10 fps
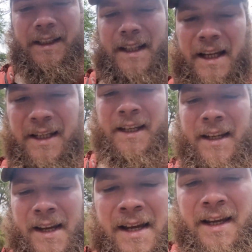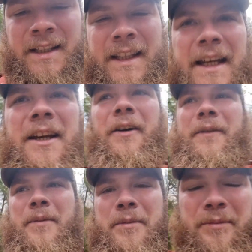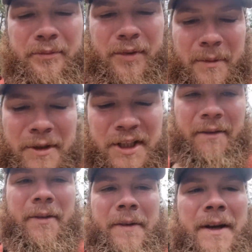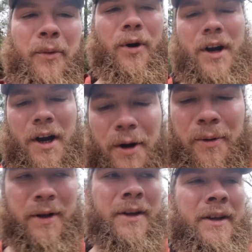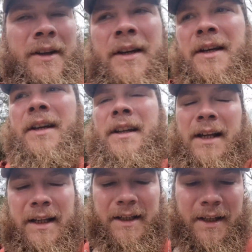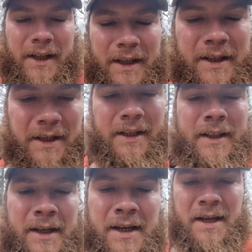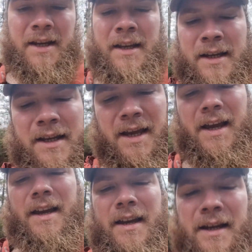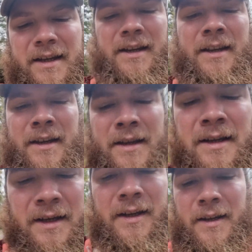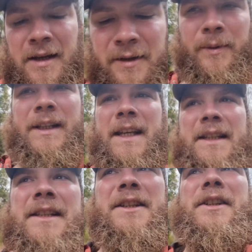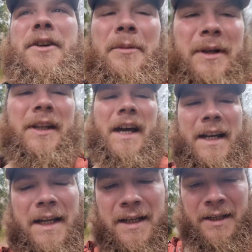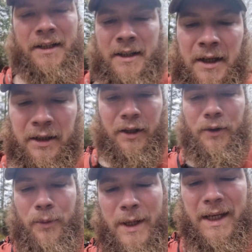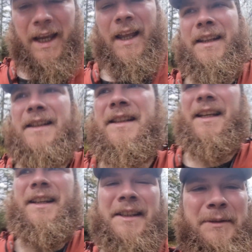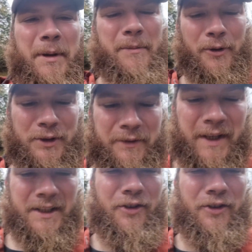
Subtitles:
and tick off pretty much everything in one go. Like, yeah, we tend to just come on like long weekends and spend most of it